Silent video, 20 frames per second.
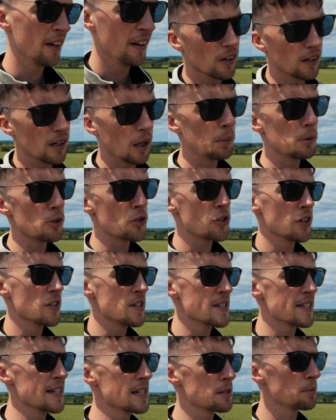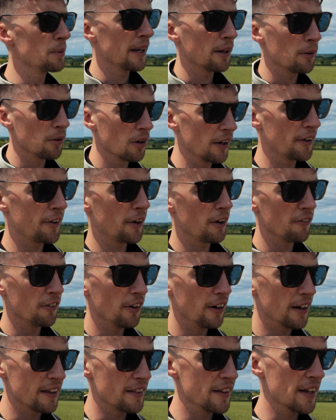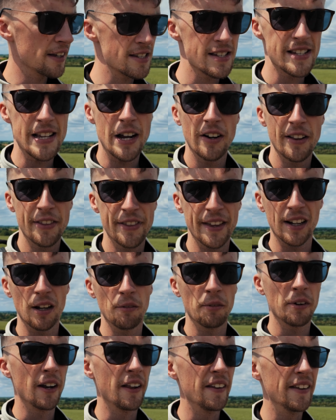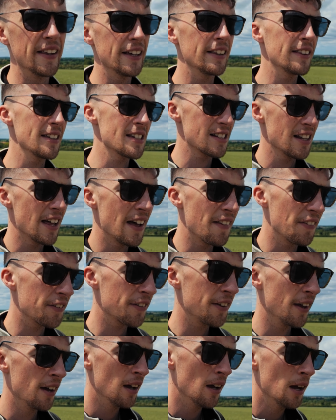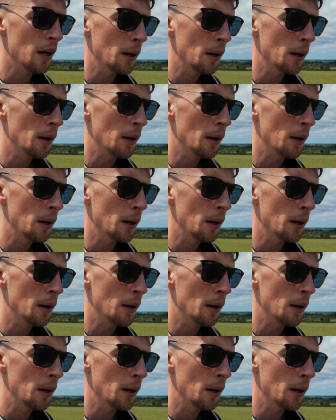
Got a couple shoots this week where I don't really necessarily think I'm going to need this lens,